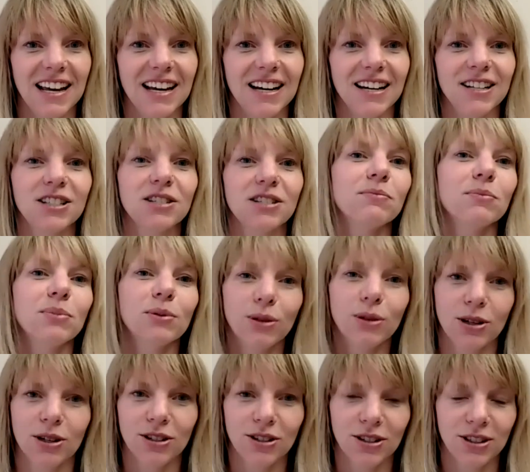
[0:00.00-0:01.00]
and
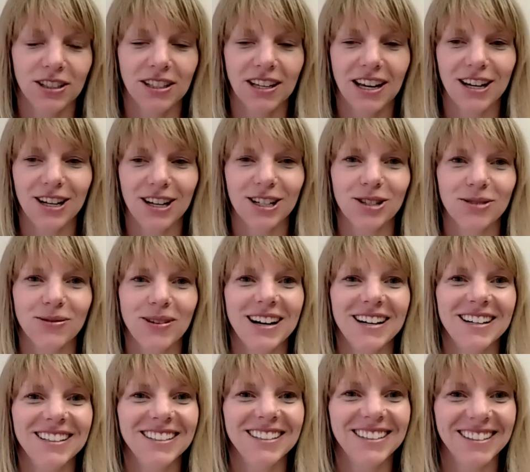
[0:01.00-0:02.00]
employers as
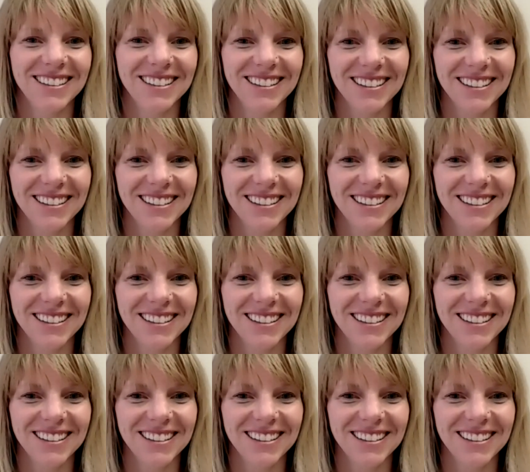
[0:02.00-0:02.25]
well.